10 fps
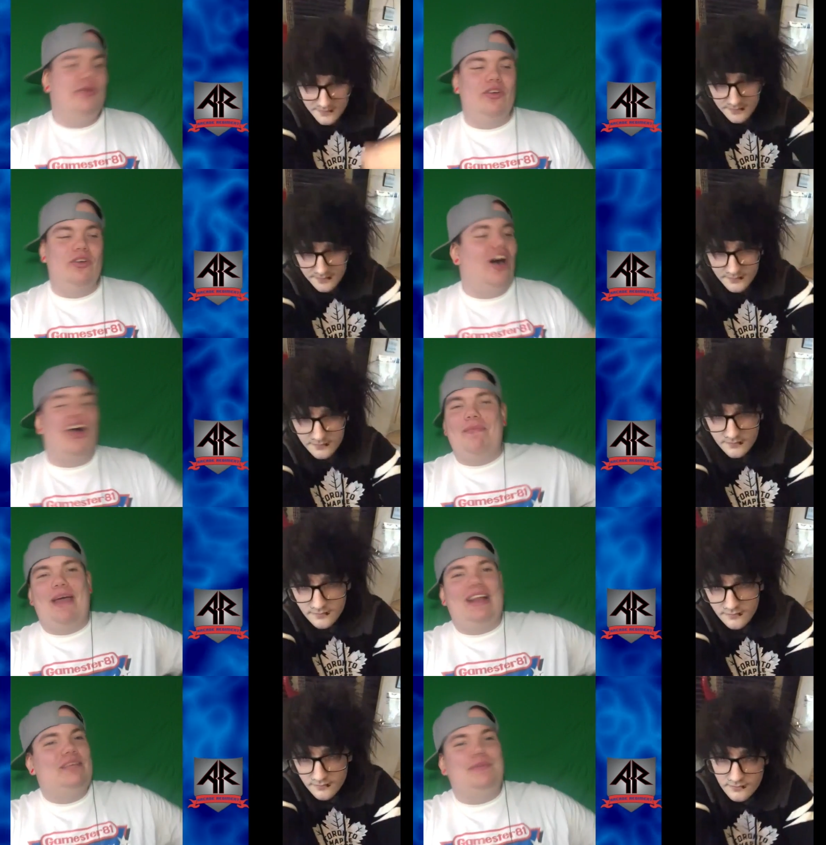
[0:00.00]
Speaker 1: you would
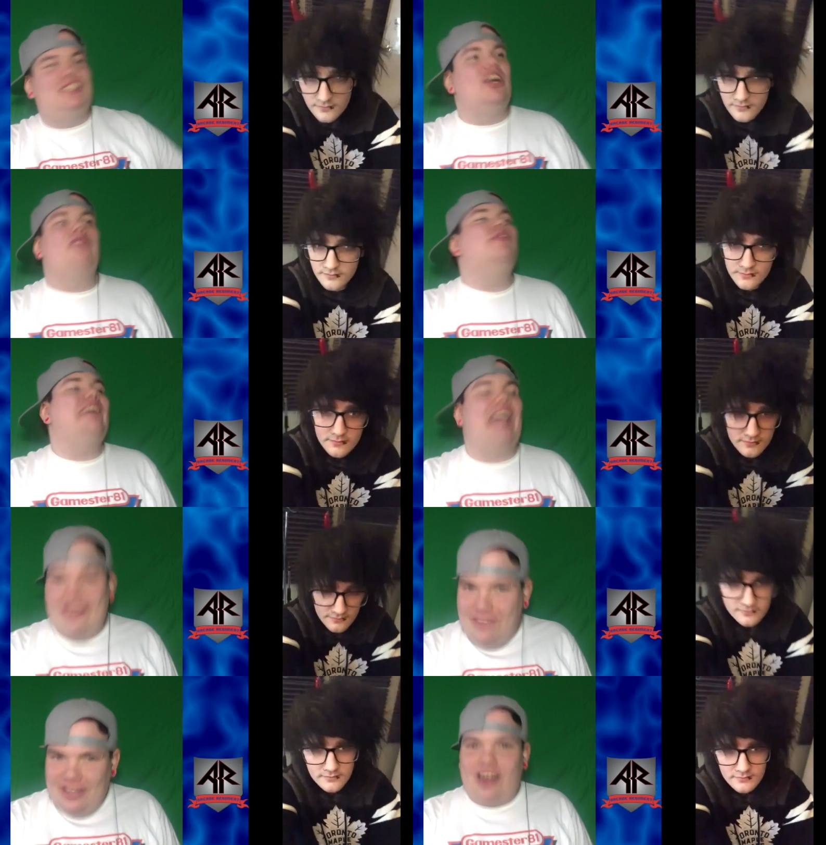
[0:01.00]
automatically be stuck with like a
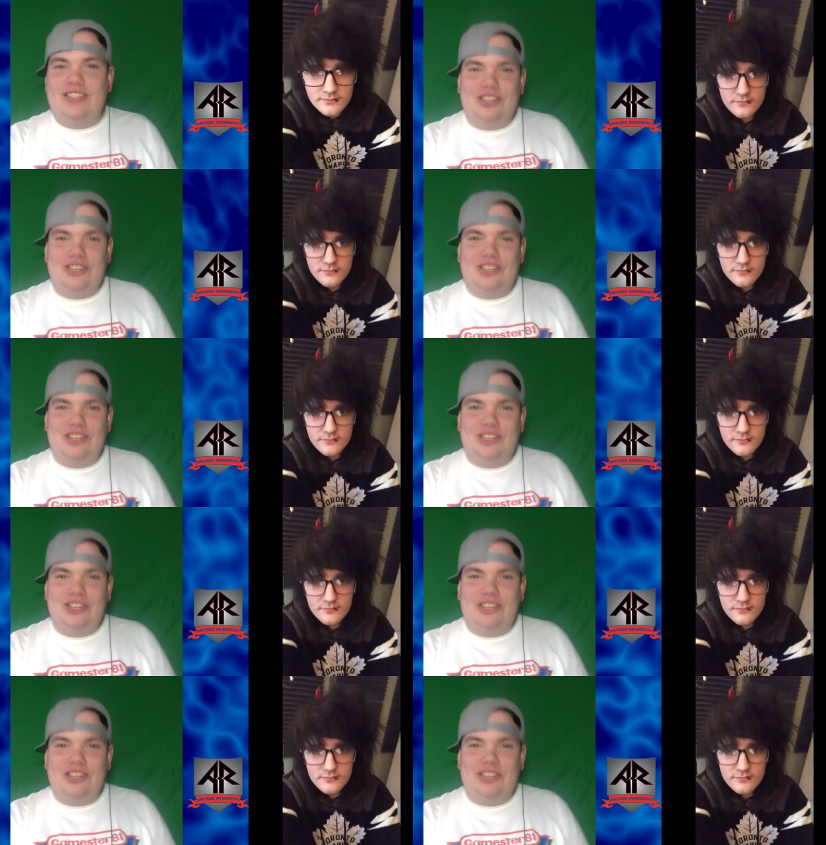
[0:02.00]
heavy car. So who were your
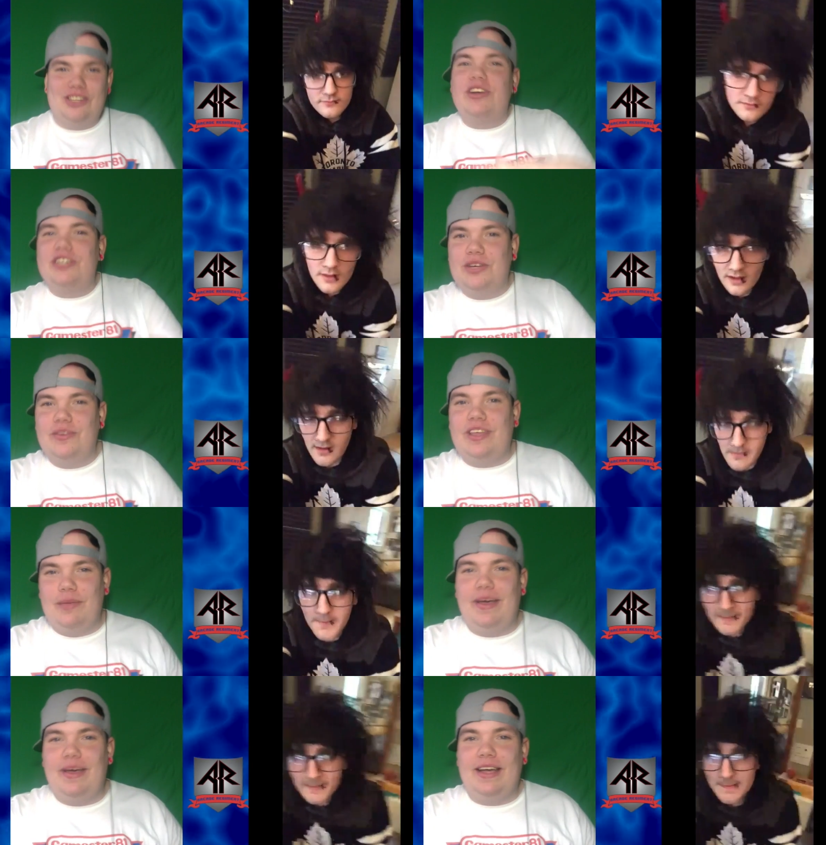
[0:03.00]
who were your two that you
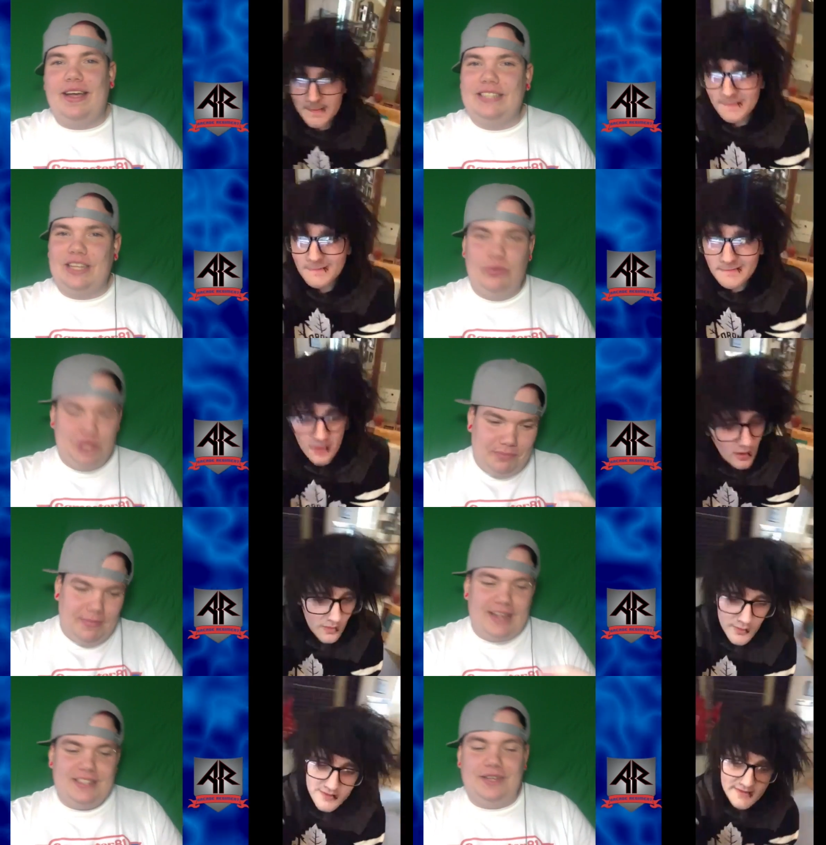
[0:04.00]
picked? Like who was your
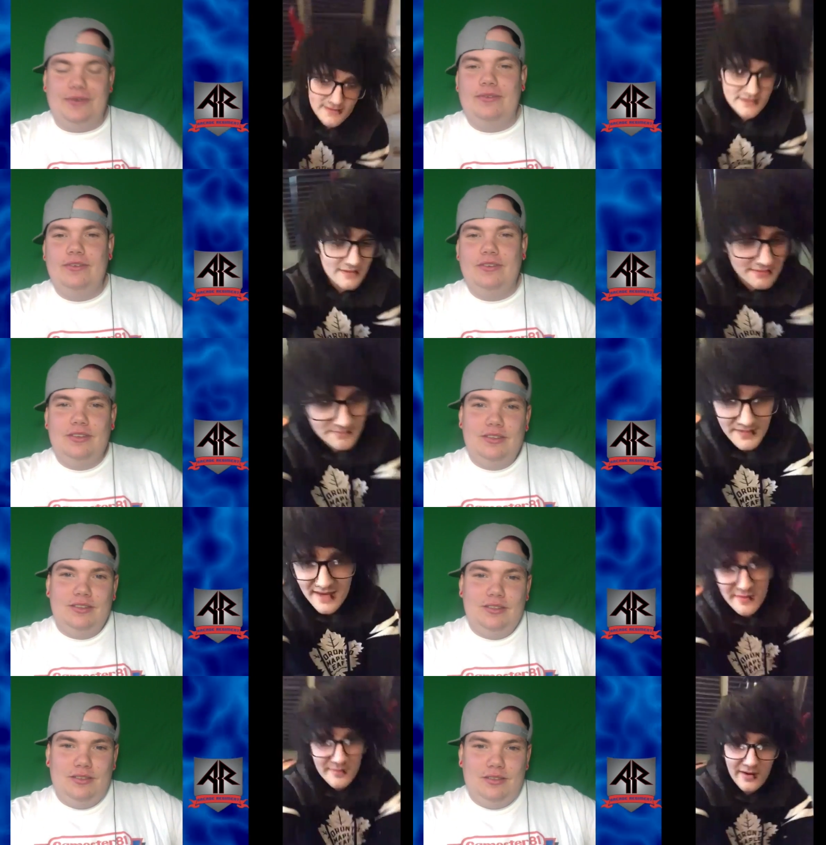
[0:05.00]
main two? Oh,
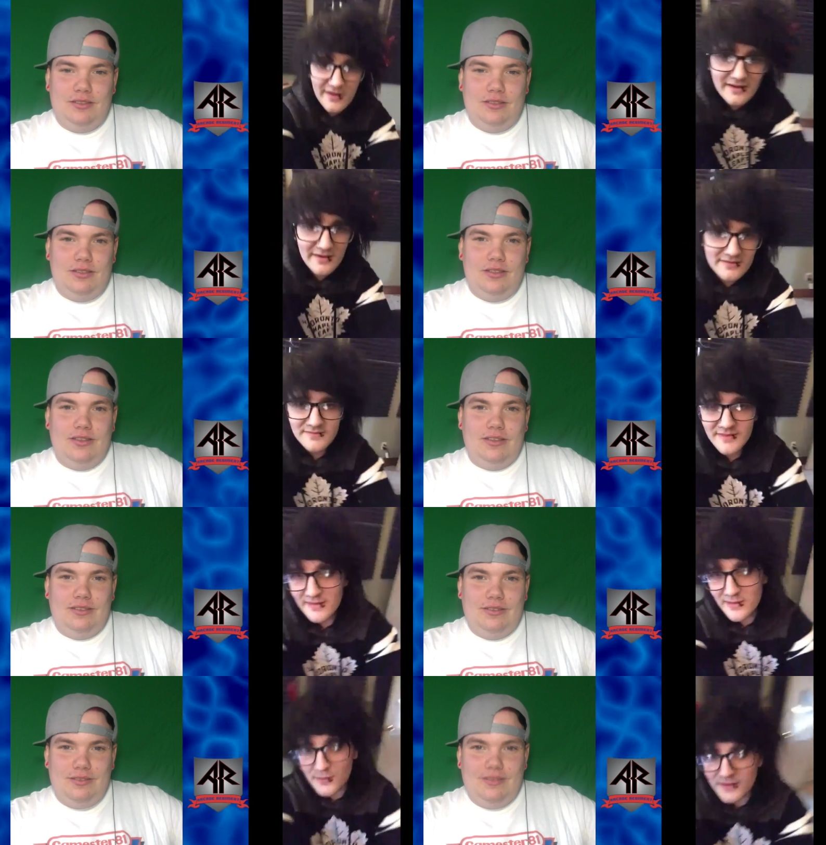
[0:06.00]
Speaker 2: baby Mario,
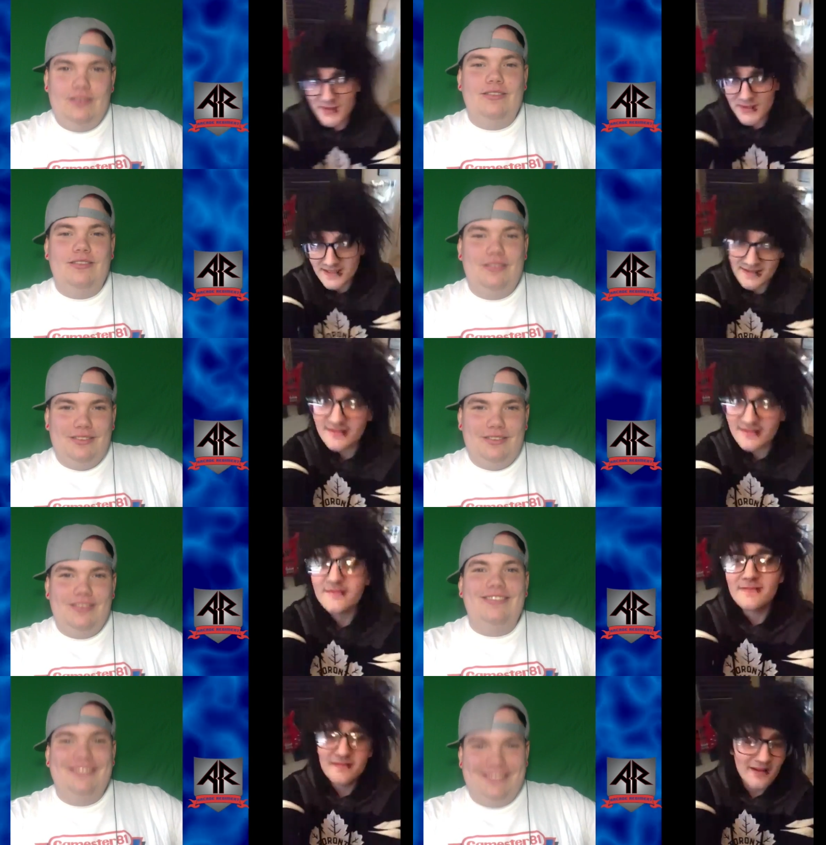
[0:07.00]
Baby Luigi.
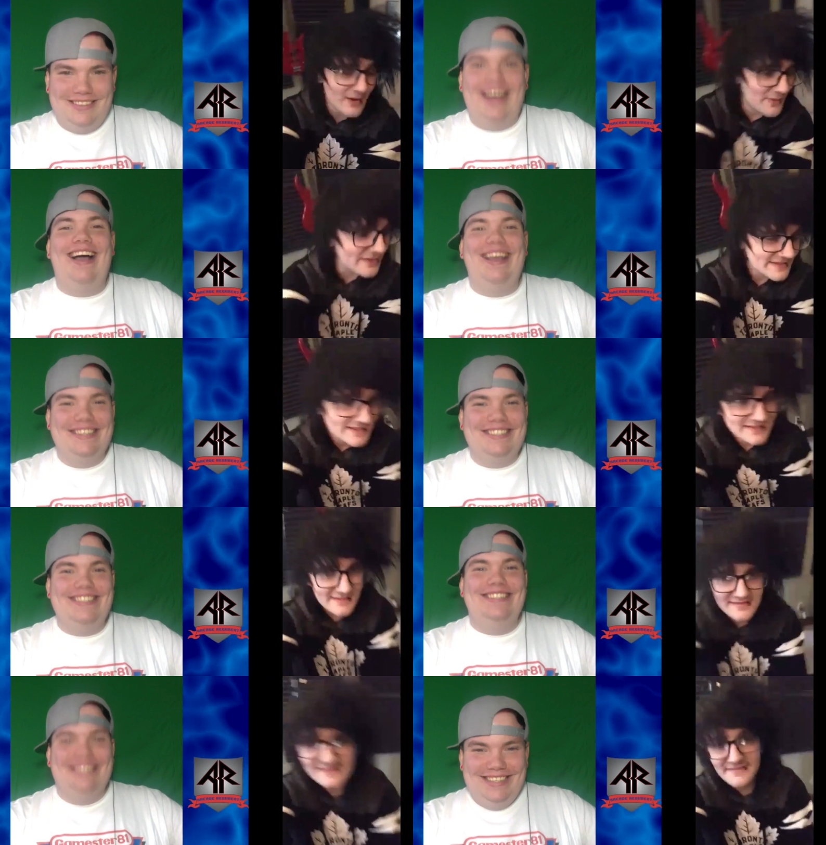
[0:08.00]
Nice. Always
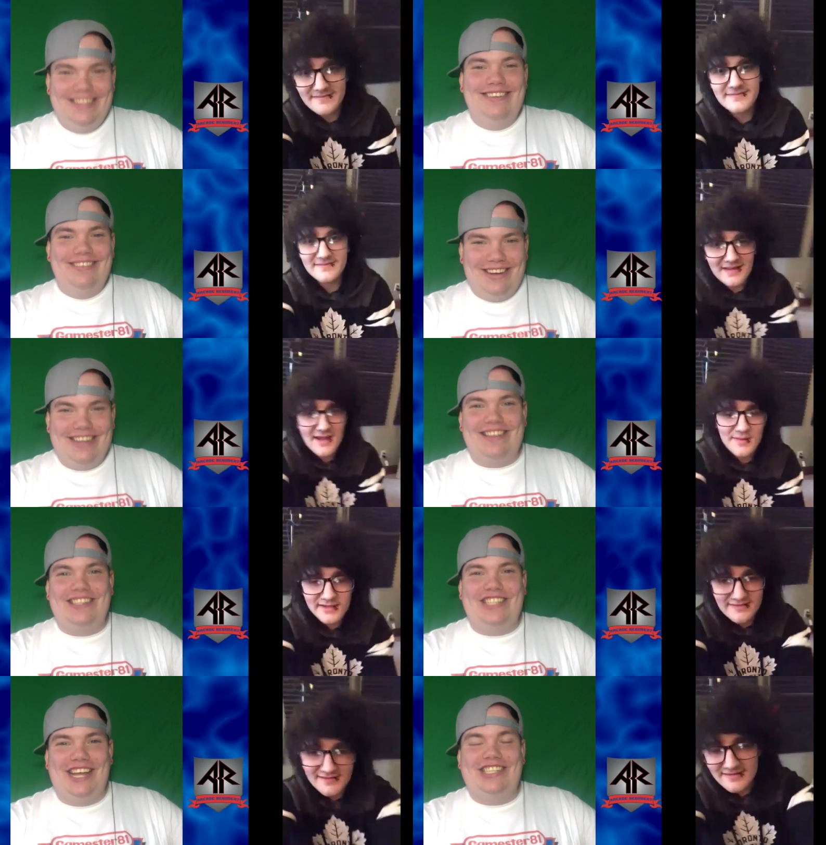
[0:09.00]
Speaker 1: because yeah. of the
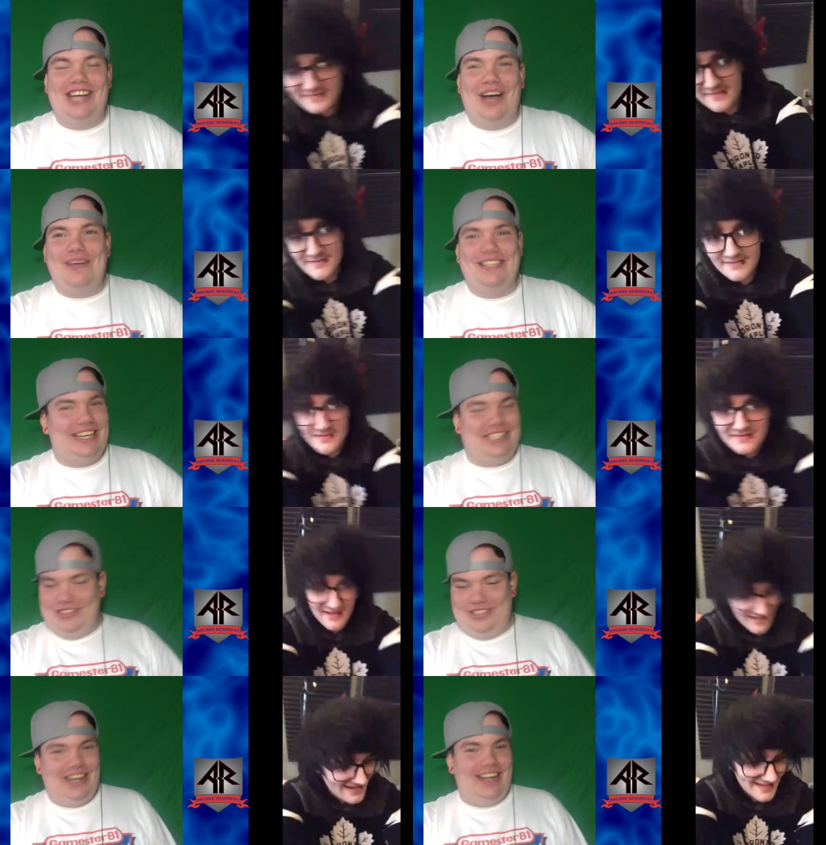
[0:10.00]
Chain Chomp. Because like as soon
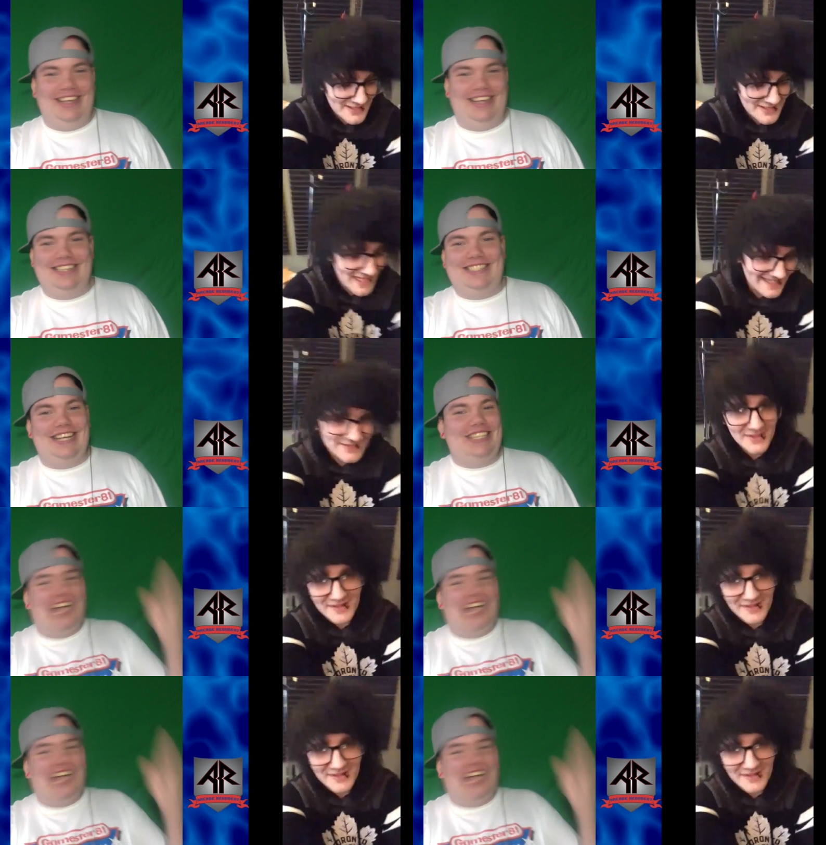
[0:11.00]
as you get yeah, like chain six, shop.